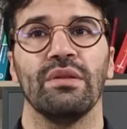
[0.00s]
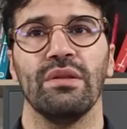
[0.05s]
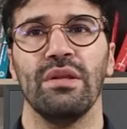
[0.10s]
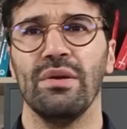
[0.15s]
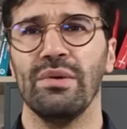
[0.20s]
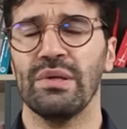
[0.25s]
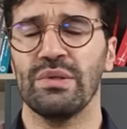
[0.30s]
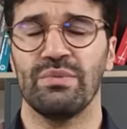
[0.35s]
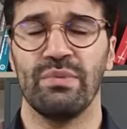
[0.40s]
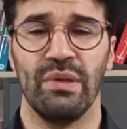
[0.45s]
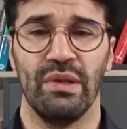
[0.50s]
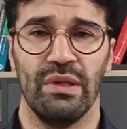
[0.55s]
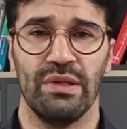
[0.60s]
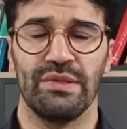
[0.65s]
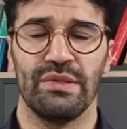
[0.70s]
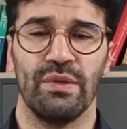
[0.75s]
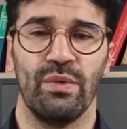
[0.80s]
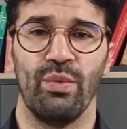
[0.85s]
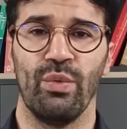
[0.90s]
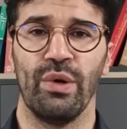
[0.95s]
There has been
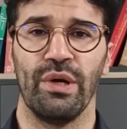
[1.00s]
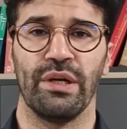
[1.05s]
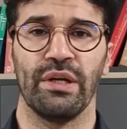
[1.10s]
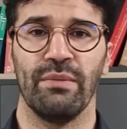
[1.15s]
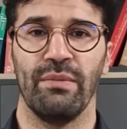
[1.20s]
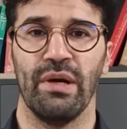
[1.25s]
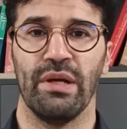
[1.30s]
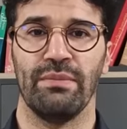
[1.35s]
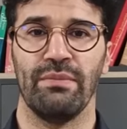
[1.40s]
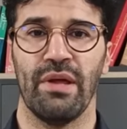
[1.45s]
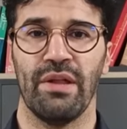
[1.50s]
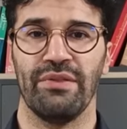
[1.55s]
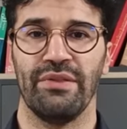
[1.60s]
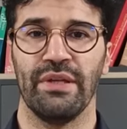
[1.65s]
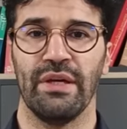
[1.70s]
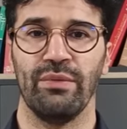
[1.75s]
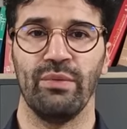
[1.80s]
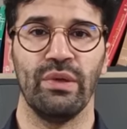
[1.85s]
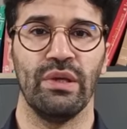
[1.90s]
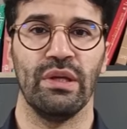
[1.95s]
lots of work about
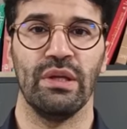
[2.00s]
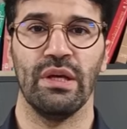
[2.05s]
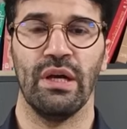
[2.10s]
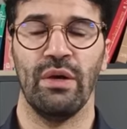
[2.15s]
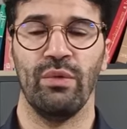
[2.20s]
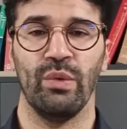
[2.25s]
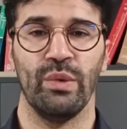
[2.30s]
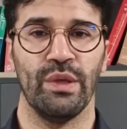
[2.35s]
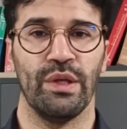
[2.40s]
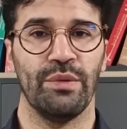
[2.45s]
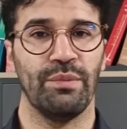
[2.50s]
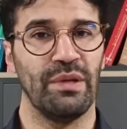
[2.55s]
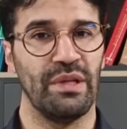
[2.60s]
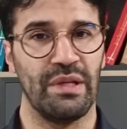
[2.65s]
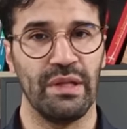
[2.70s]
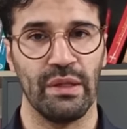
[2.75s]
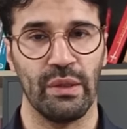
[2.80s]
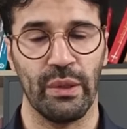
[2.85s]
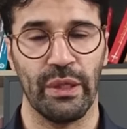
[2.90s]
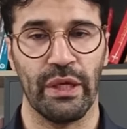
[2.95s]
mathnavi. I will not be
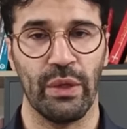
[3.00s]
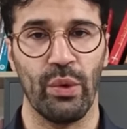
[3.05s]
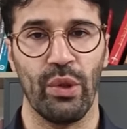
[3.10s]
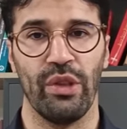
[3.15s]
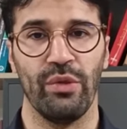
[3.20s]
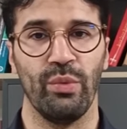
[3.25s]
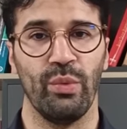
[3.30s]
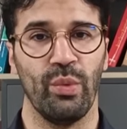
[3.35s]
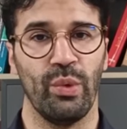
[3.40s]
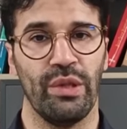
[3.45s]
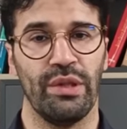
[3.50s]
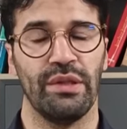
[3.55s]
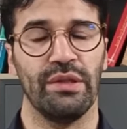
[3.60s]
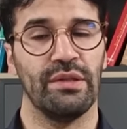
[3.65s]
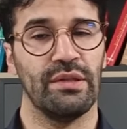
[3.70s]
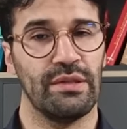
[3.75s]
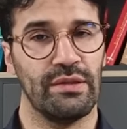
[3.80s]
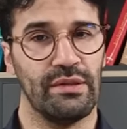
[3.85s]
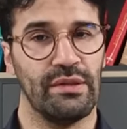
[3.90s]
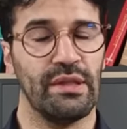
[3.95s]
dealing with, with
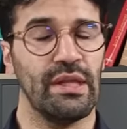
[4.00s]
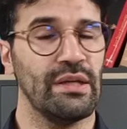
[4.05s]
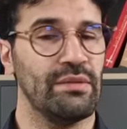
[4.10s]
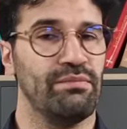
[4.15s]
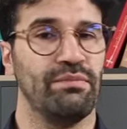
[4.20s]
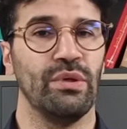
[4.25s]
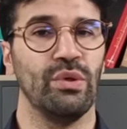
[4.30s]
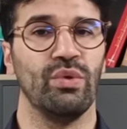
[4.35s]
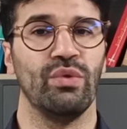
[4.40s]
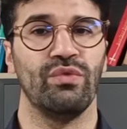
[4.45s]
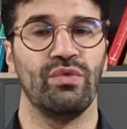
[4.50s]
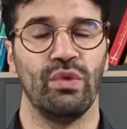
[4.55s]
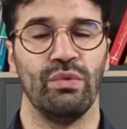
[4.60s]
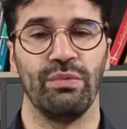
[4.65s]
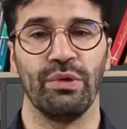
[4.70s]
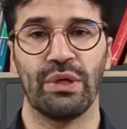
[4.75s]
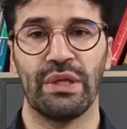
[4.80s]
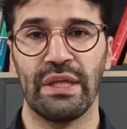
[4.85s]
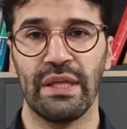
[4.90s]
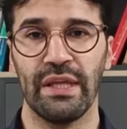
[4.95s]
that beautiful
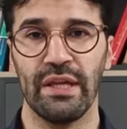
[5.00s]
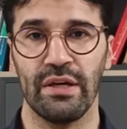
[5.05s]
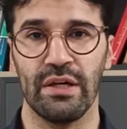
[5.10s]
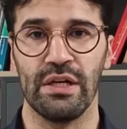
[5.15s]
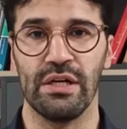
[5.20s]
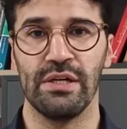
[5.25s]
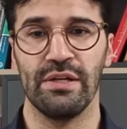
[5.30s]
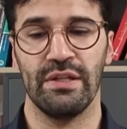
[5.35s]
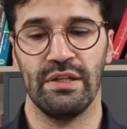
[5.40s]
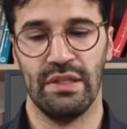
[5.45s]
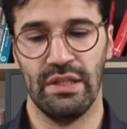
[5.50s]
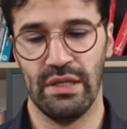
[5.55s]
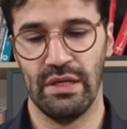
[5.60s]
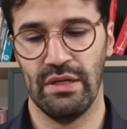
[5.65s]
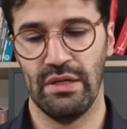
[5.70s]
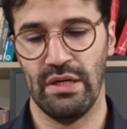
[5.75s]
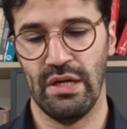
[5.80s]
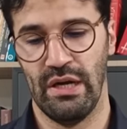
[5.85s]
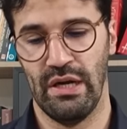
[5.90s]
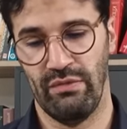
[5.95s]
book here.
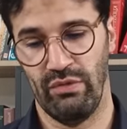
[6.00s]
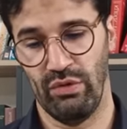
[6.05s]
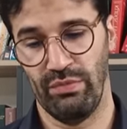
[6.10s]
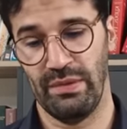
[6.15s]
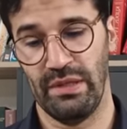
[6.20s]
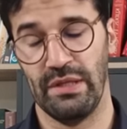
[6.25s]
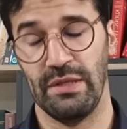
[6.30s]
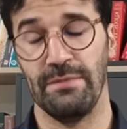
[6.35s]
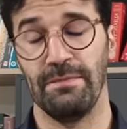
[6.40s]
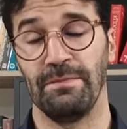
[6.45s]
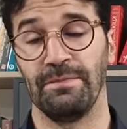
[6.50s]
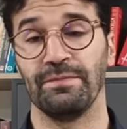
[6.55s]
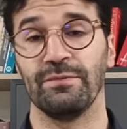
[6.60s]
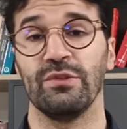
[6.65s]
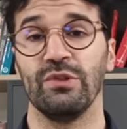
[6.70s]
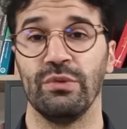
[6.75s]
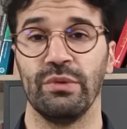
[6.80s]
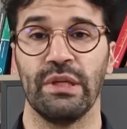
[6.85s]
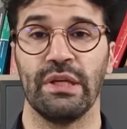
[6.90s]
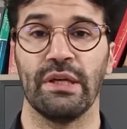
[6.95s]
Here, I will be
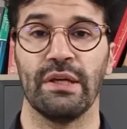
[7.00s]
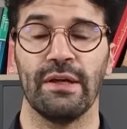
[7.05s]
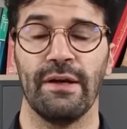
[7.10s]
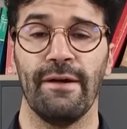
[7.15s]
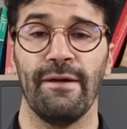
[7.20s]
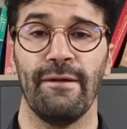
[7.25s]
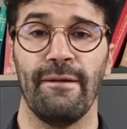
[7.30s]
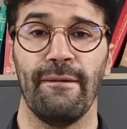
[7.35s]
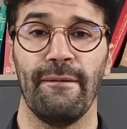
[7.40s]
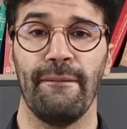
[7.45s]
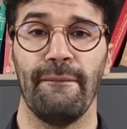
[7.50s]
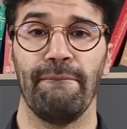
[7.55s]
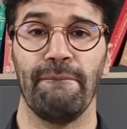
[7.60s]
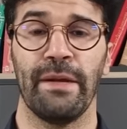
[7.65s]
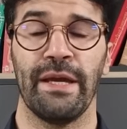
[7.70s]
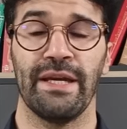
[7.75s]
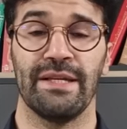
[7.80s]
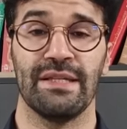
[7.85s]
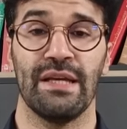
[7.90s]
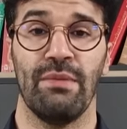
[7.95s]
doing uh,
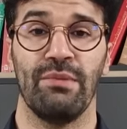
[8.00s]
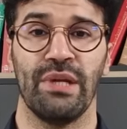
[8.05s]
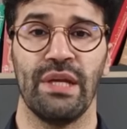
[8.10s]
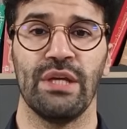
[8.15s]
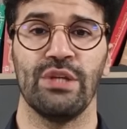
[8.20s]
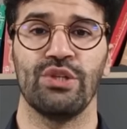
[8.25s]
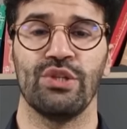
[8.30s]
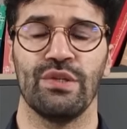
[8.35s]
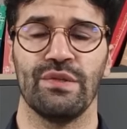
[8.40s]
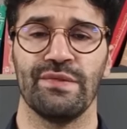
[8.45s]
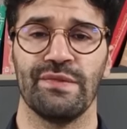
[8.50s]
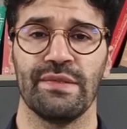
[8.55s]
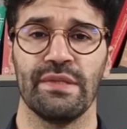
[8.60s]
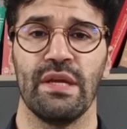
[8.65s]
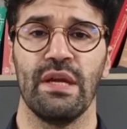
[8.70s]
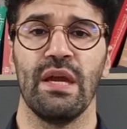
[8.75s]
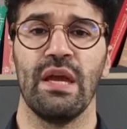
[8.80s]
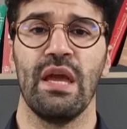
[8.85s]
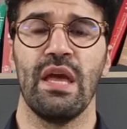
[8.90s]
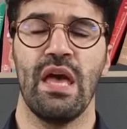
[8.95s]

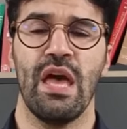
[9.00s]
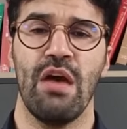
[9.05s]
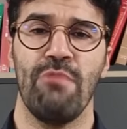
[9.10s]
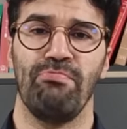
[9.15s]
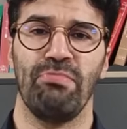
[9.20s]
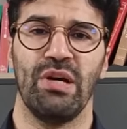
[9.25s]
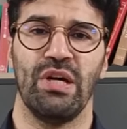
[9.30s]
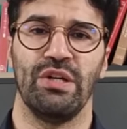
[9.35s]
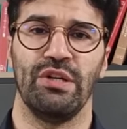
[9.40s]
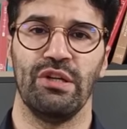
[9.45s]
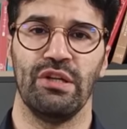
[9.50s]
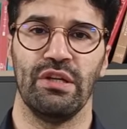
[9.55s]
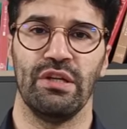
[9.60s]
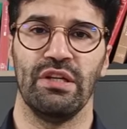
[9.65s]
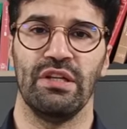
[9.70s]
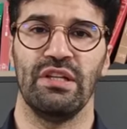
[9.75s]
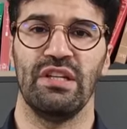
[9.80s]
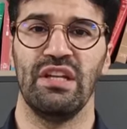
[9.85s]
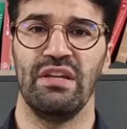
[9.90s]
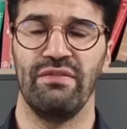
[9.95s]
examinations upon
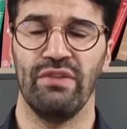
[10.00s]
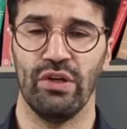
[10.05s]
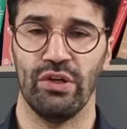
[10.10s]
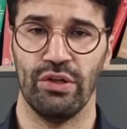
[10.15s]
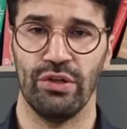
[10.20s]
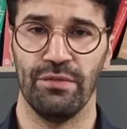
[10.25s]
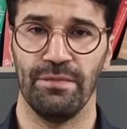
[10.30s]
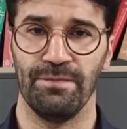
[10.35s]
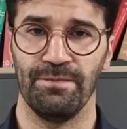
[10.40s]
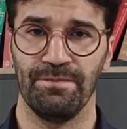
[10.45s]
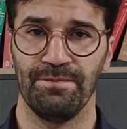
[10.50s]
Divan.